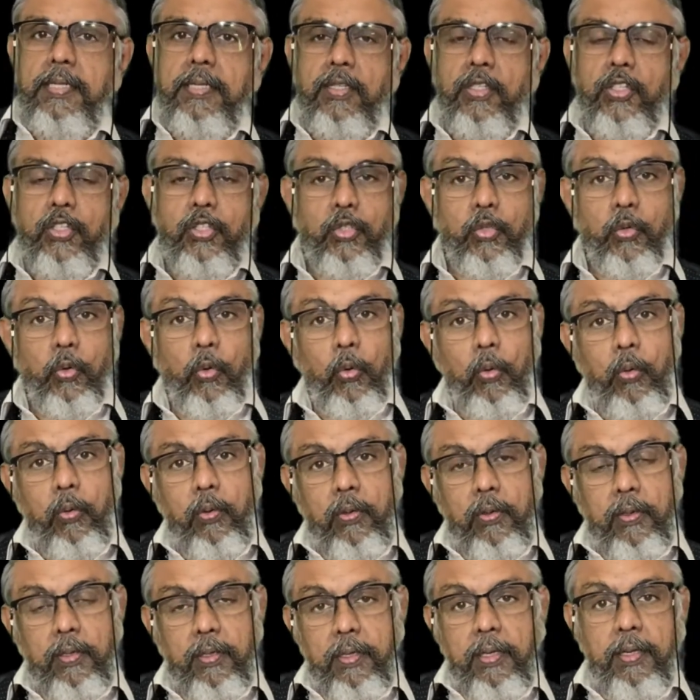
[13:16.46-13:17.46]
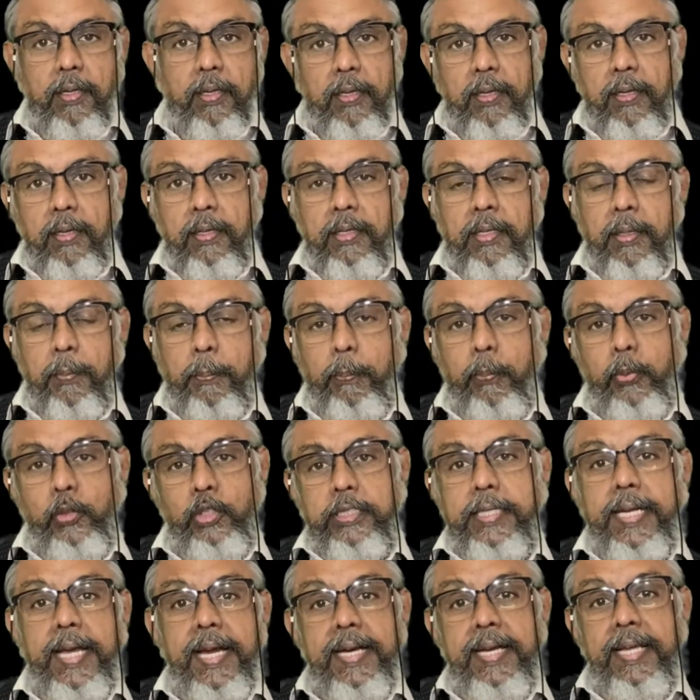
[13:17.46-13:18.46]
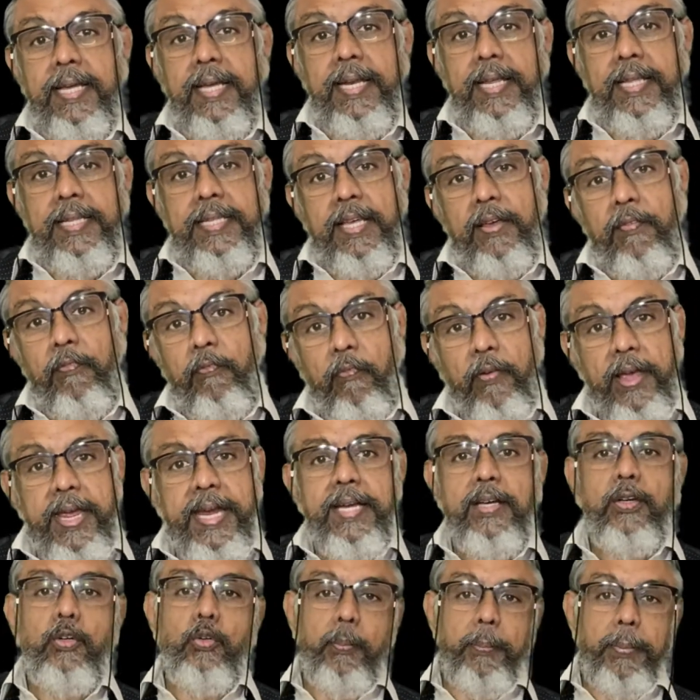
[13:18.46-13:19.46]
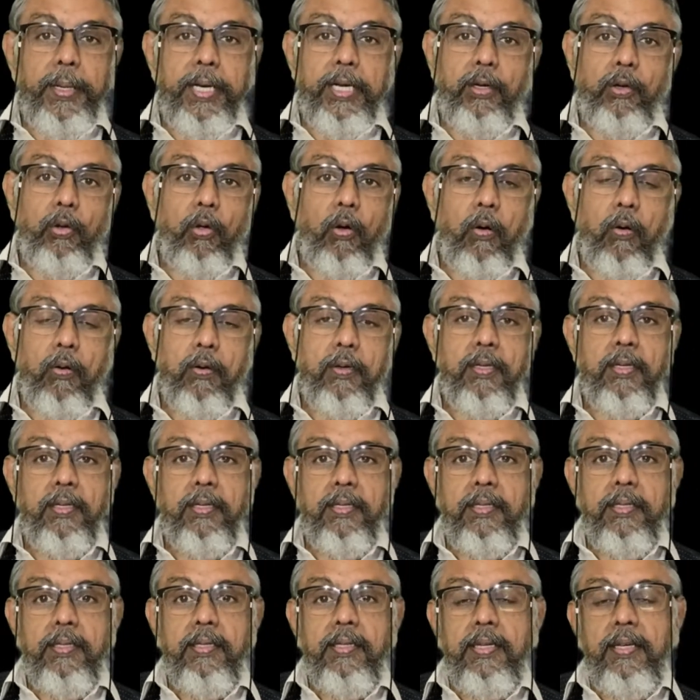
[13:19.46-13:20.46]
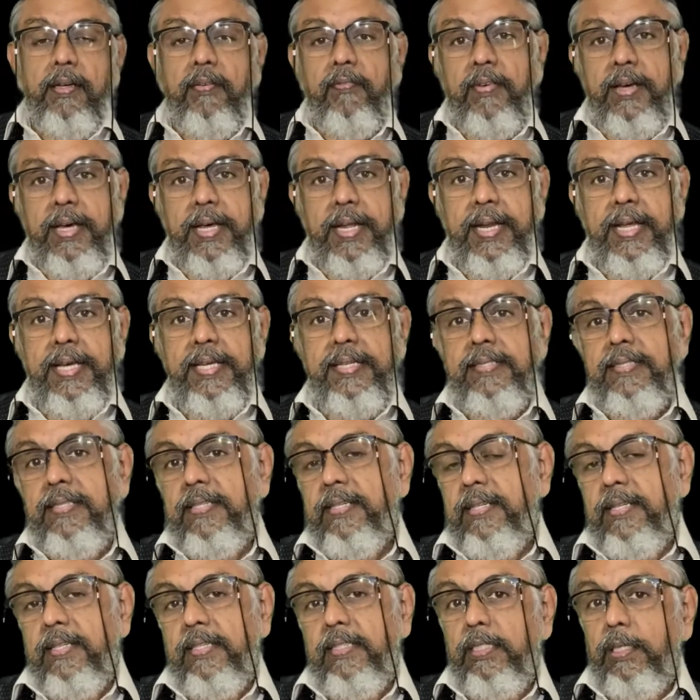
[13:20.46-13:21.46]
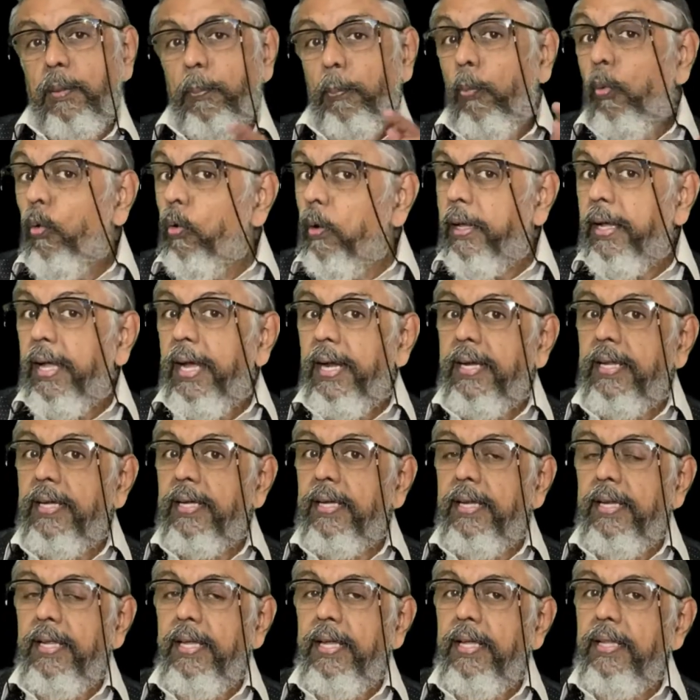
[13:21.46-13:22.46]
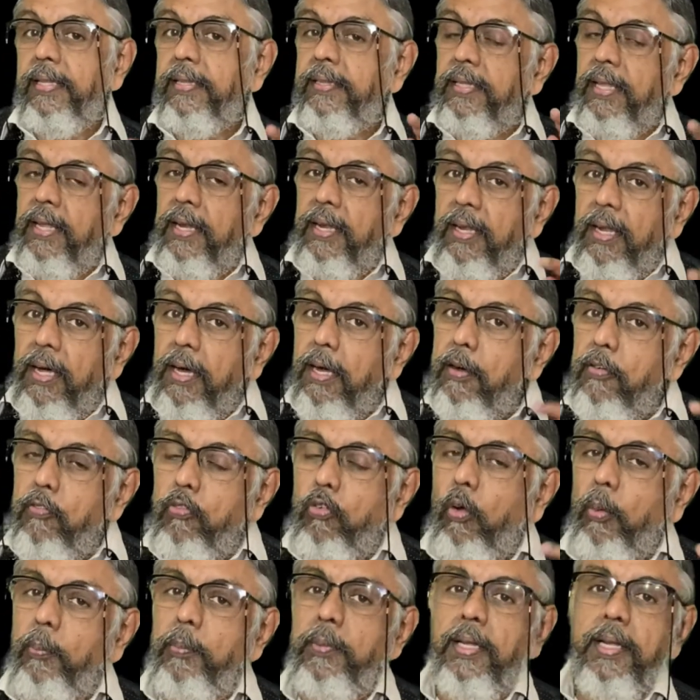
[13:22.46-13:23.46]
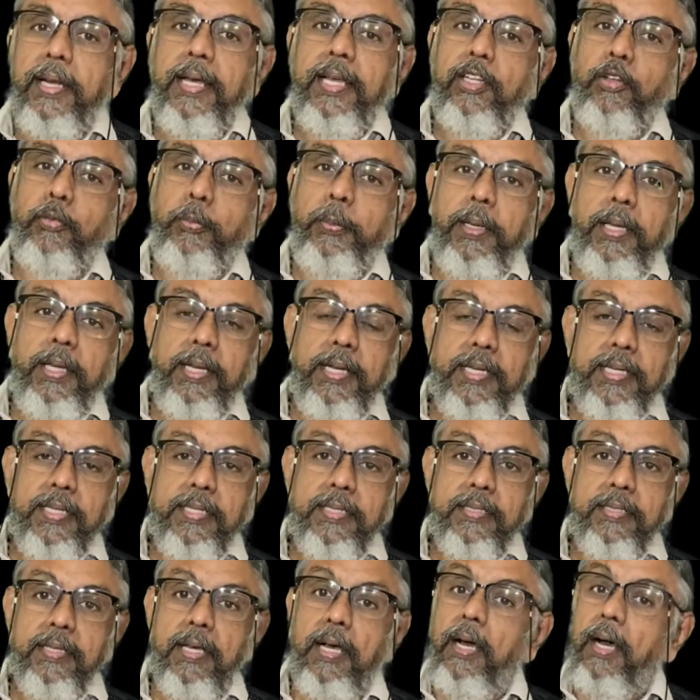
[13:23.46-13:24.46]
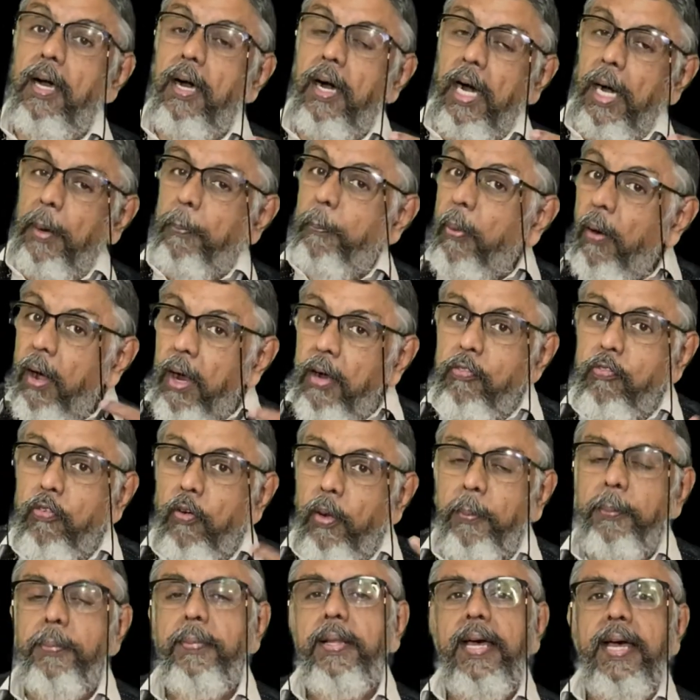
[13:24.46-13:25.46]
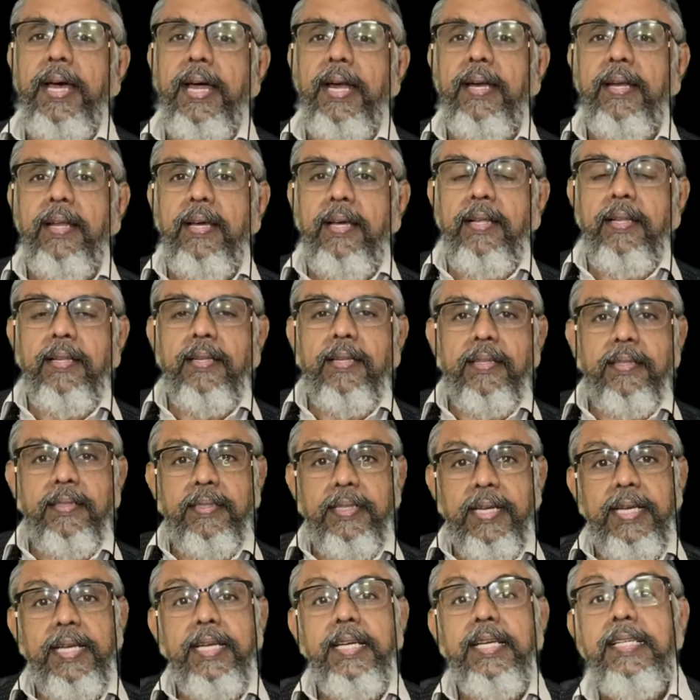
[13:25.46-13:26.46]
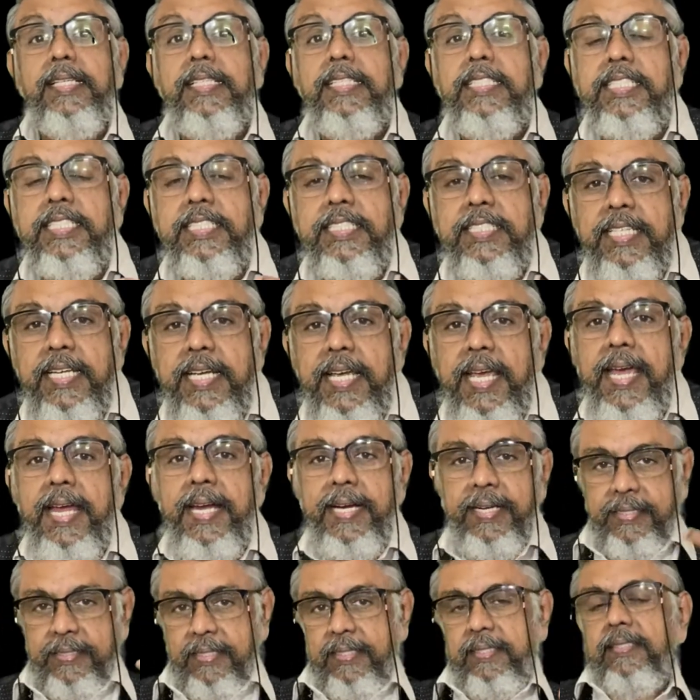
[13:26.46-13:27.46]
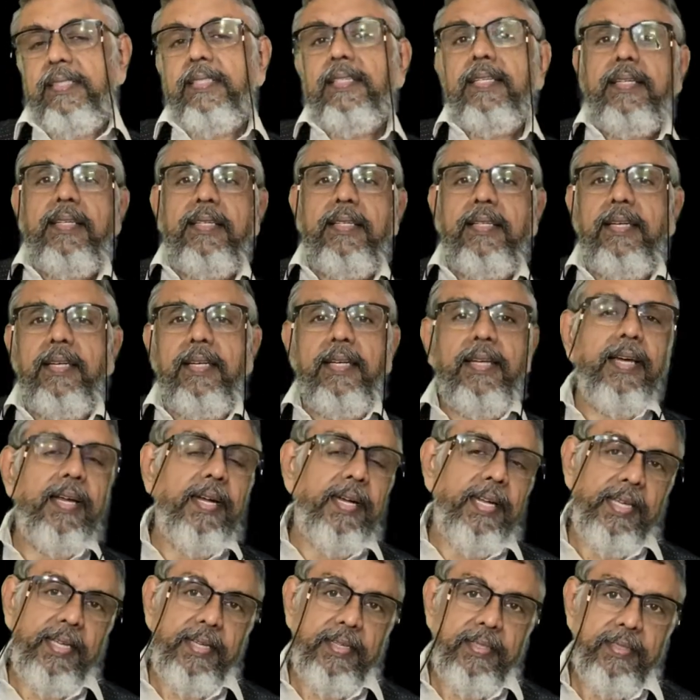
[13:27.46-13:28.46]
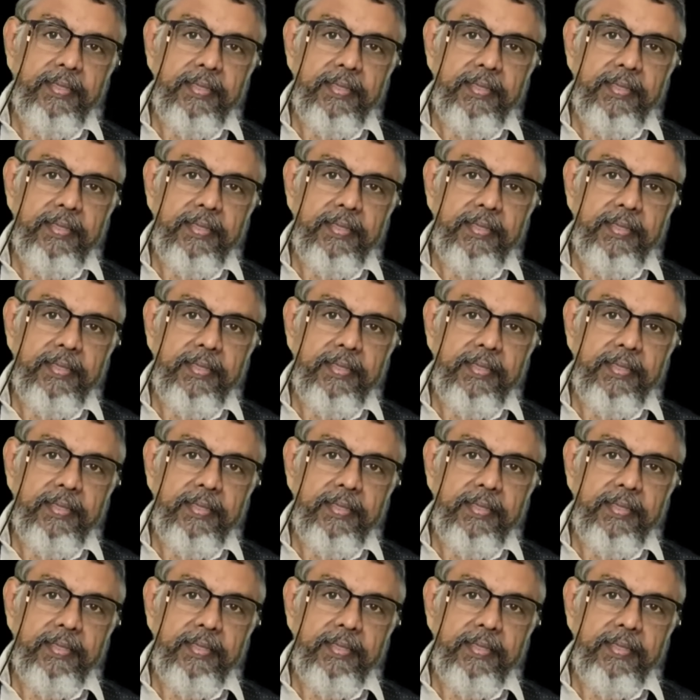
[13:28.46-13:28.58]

So the push category, they wait to be taught, whereas the pull category, they learn from their experience. Apart from that, they initiate learning.